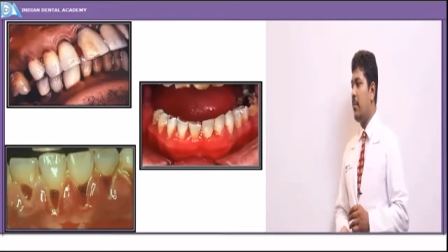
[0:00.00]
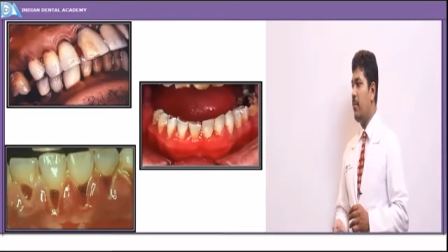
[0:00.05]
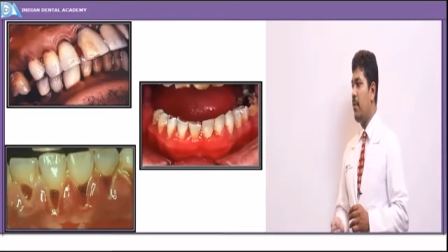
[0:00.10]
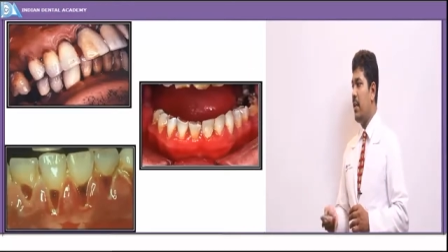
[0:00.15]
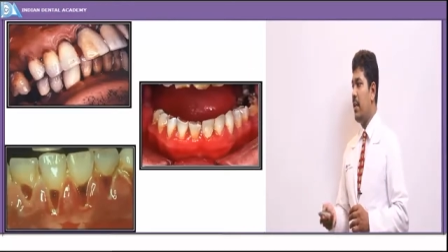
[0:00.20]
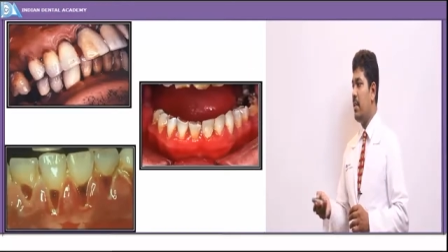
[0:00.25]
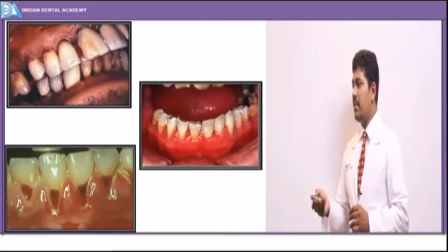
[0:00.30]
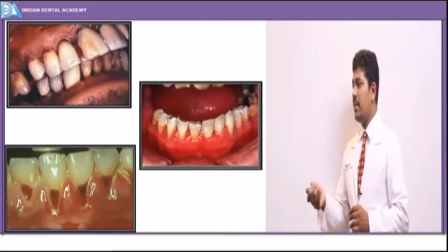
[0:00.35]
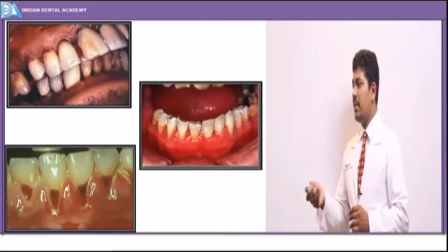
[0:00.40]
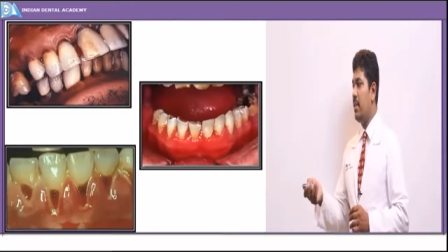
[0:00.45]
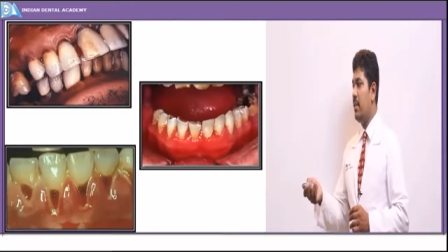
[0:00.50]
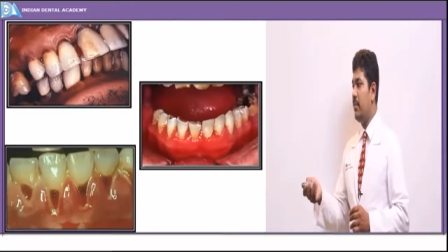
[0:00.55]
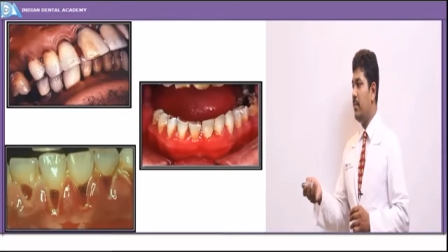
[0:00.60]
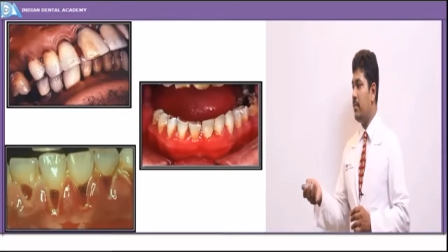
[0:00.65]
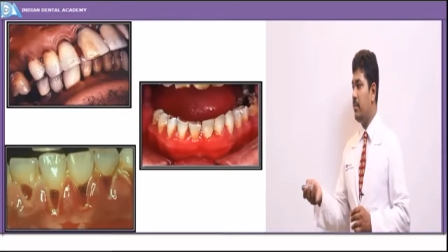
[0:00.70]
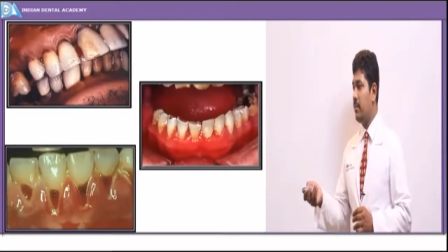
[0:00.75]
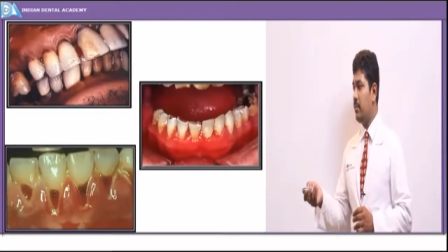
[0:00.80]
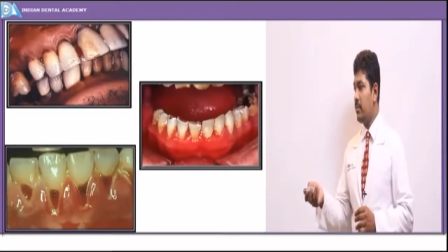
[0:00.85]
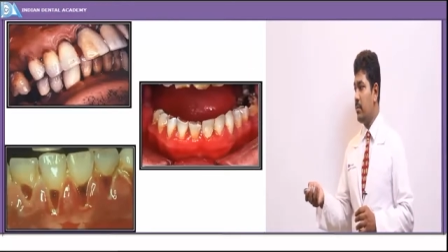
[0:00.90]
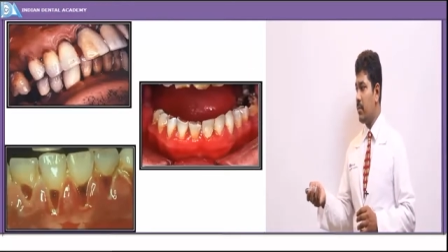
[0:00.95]
We can see
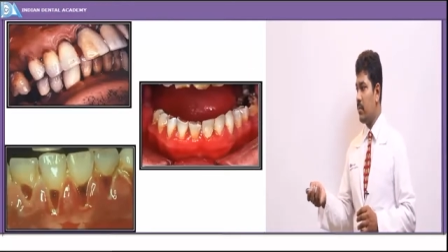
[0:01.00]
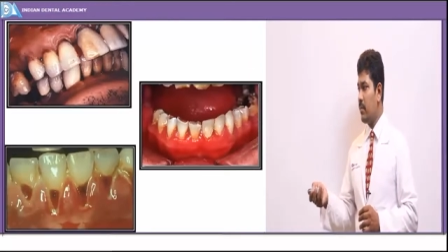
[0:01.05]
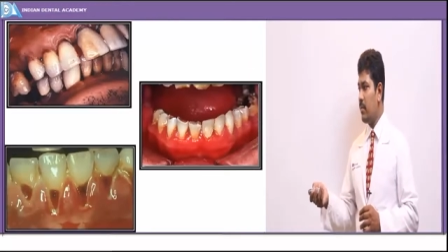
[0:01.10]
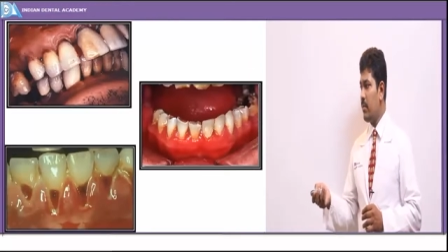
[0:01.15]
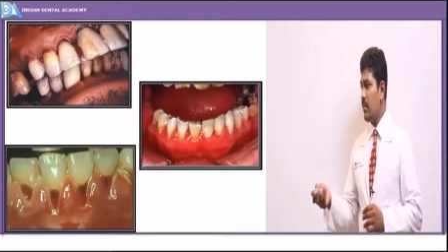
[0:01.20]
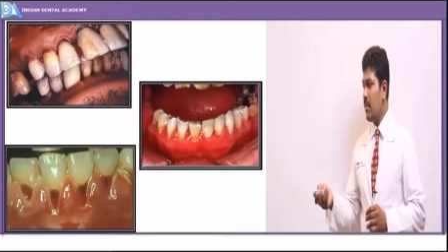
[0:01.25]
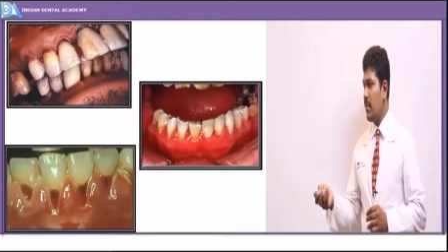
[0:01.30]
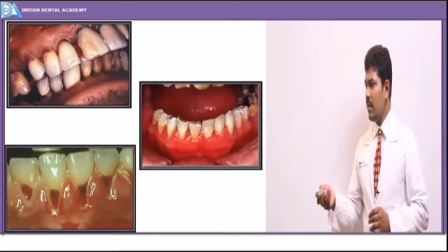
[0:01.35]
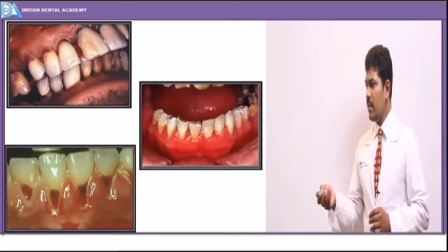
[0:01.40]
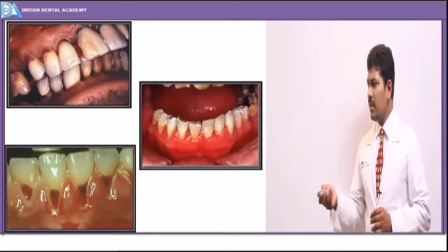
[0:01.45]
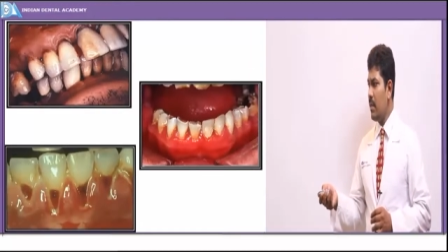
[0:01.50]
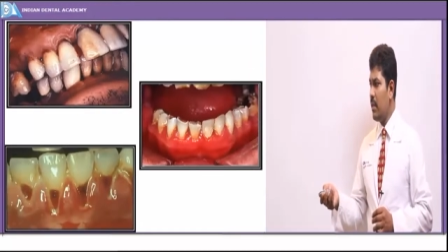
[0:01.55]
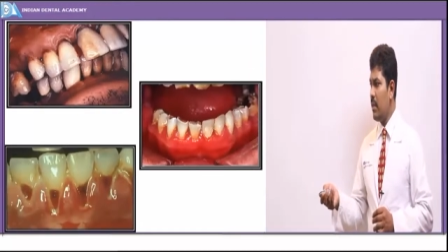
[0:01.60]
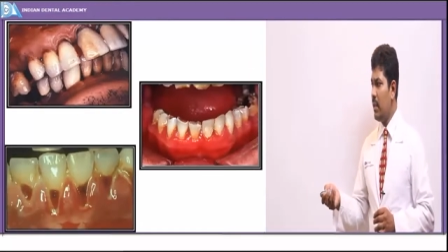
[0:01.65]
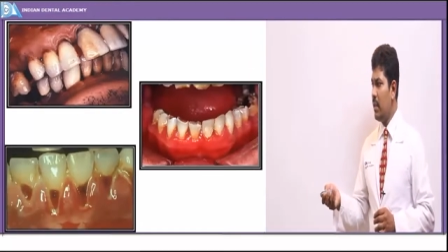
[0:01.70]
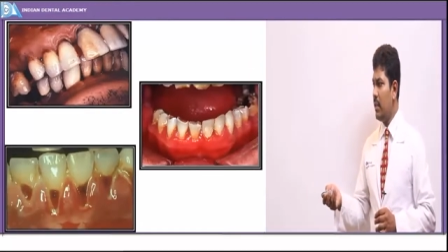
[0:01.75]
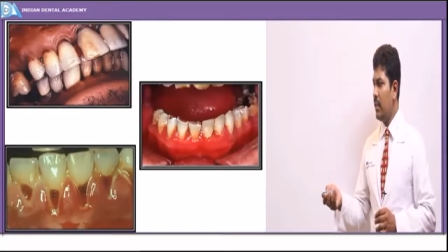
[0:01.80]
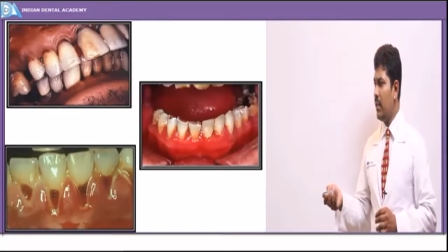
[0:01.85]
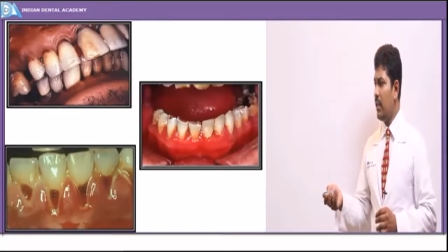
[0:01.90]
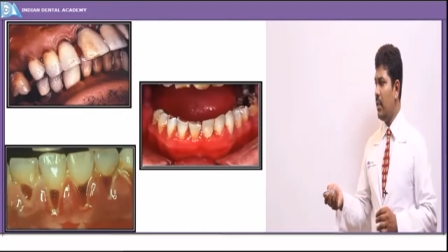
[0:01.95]

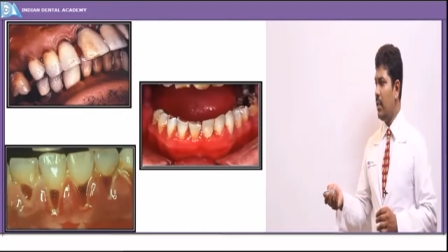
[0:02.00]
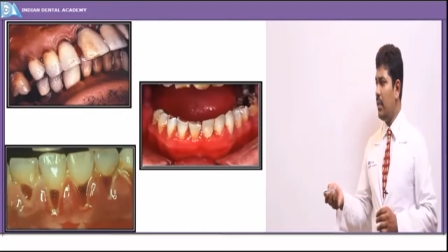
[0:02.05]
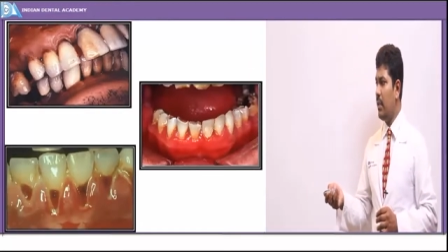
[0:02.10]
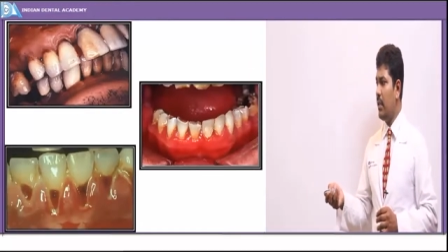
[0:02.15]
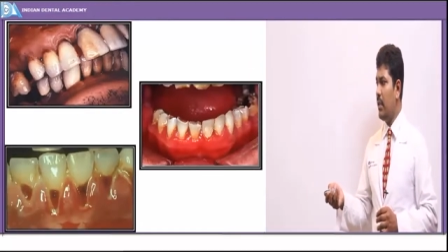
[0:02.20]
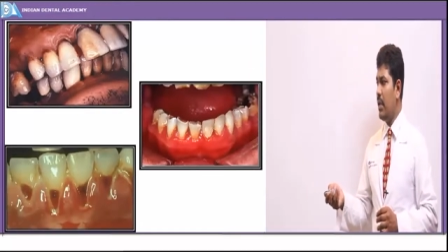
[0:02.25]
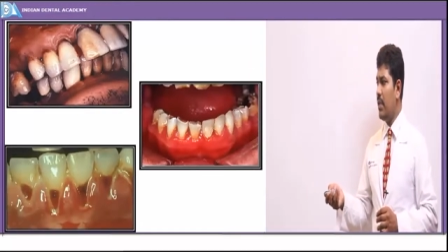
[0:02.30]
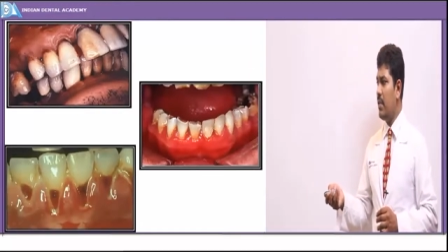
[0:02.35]
that the